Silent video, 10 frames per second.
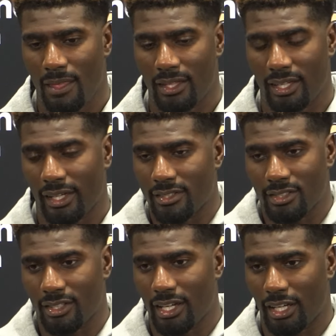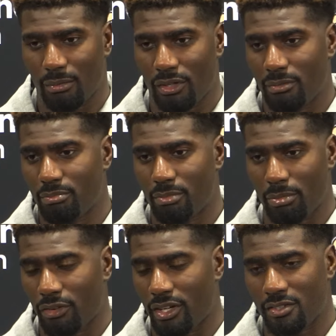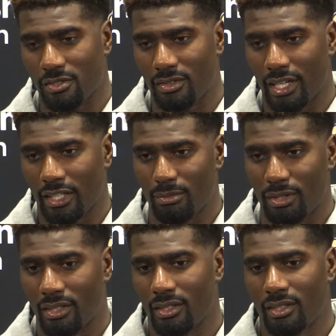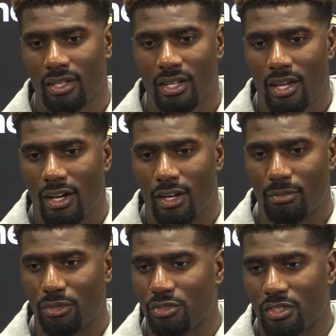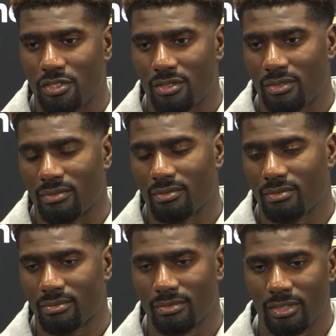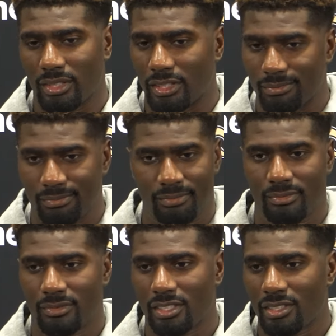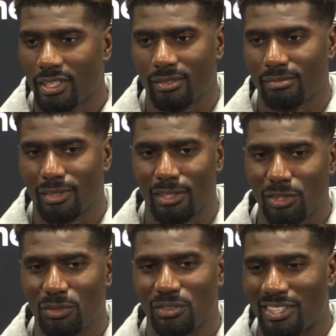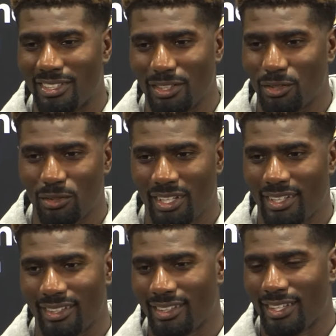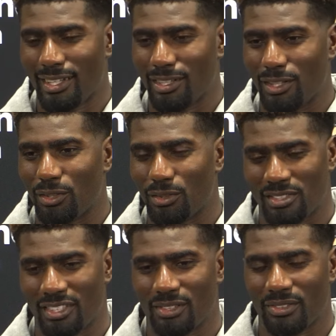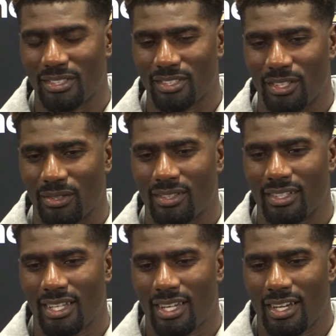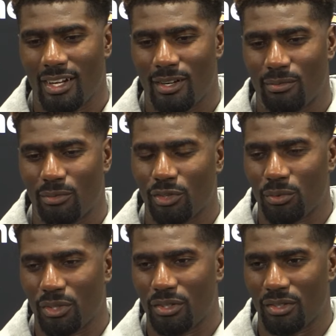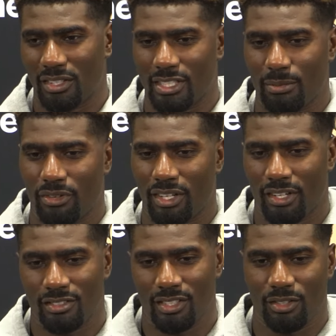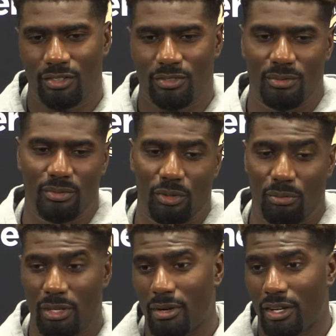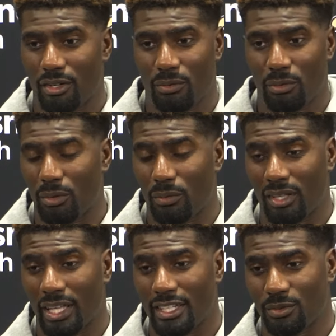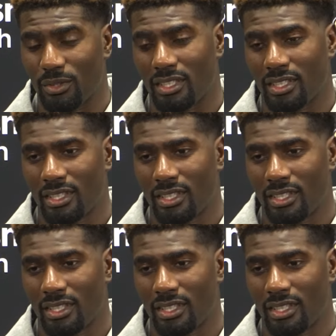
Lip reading: And like I said, that could be preparation, that could be nutrition, sleep, just like the little stuff. And so what are we doing to separate ourselves from or be better than what we were last week?